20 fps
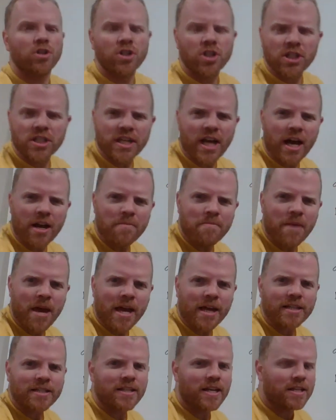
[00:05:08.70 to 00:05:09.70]
just kind of
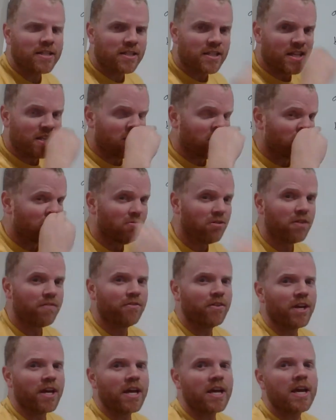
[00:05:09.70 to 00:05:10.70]
make sense
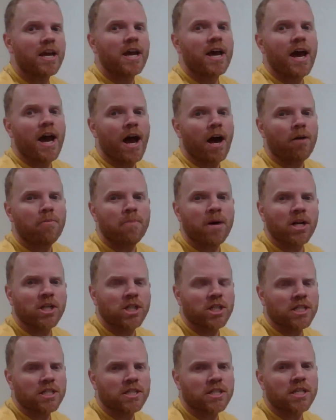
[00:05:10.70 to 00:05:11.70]
intuitively. How much
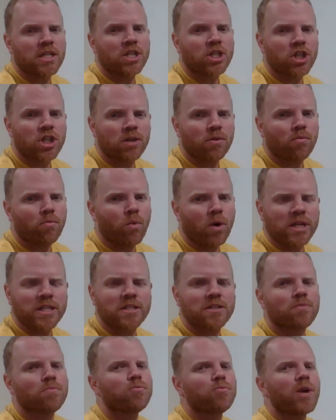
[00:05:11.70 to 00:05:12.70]
is what is
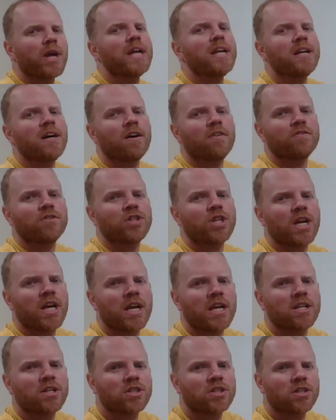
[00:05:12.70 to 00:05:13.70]
the rate of
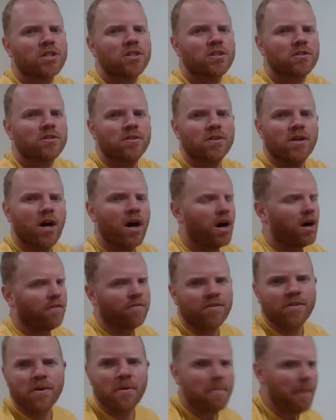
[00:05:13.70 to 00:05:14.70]
change of
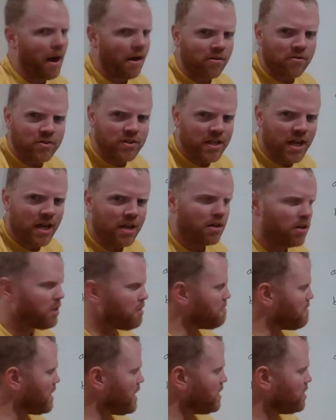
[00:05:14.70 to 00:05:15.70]
the amount of sand on the
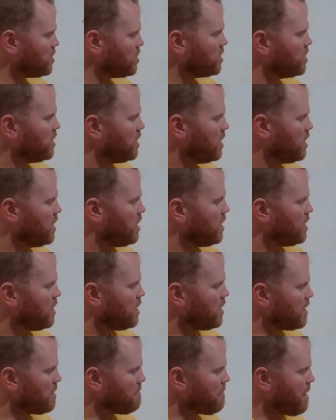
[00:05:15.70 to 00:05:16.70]
beach?
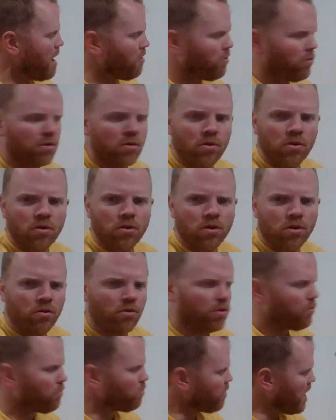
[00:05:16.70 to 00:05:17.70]
The amount, or
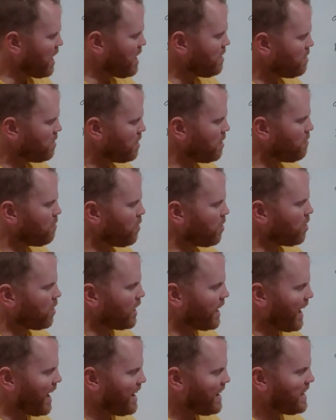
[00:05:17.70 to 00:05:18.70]
the rate that we're
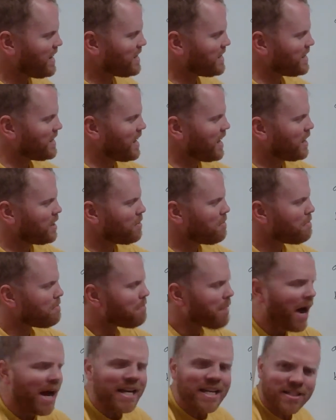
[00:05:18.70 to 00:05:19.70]
gaining sand
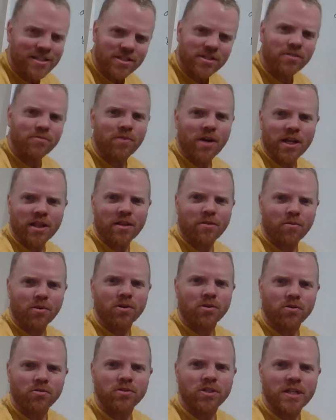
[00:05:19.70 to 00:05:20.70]
minus the rate that we're
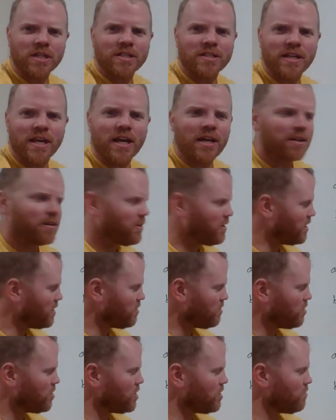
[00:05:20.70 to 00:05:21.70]
losing sand. These
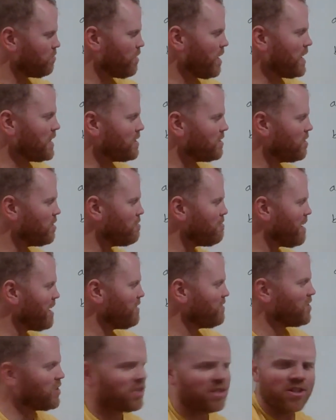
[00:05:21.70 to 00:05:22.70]
are just rates. So you might have
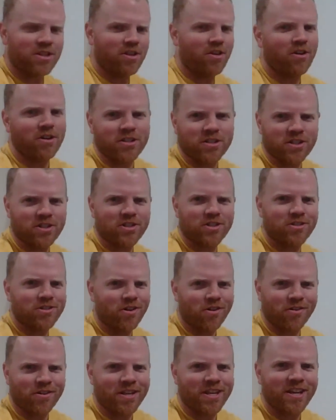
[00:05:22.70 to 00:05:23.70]
just thought to
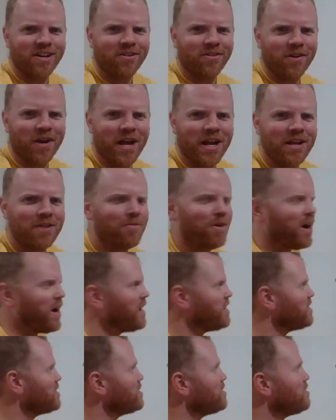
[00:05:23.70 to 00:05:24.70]
start here anyway,
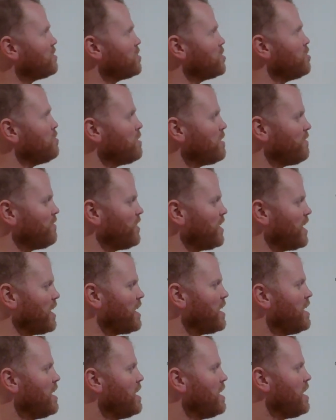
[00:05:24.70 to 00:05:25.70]
just intuitively,
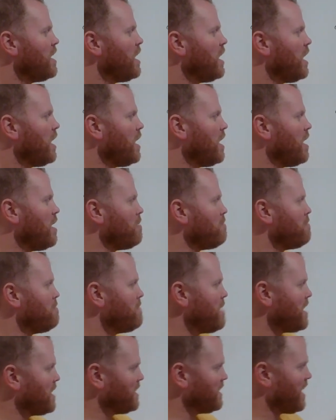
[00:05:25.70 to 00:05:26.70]

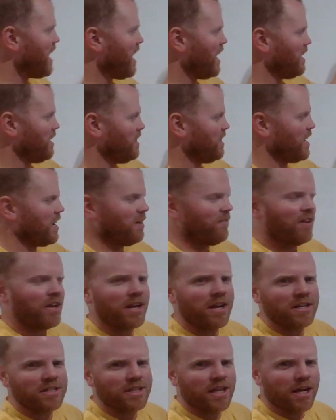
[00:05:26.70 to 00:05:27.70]
and not think of it
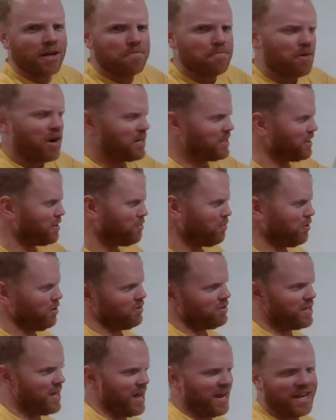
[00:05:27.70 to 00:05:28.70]
as like a process where you're
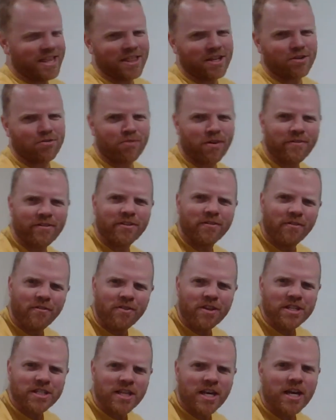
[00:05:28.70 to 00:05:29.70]
taking the derivative of
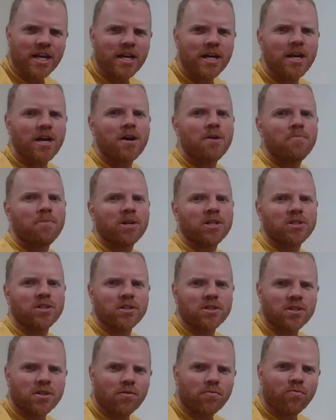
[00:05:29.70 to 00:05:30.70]
this thing, but it's
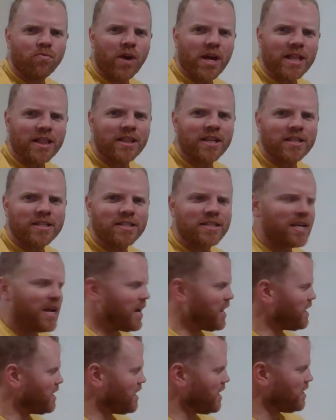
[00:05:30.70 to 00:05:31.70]
just the rate that
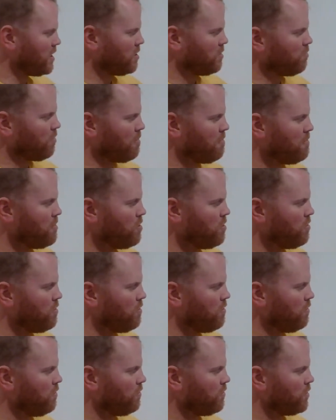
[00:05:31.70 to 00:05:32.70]
sand gets
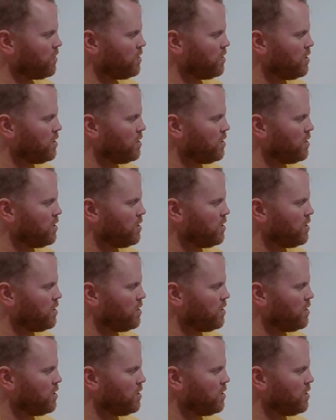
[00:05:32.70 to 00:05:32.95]
removed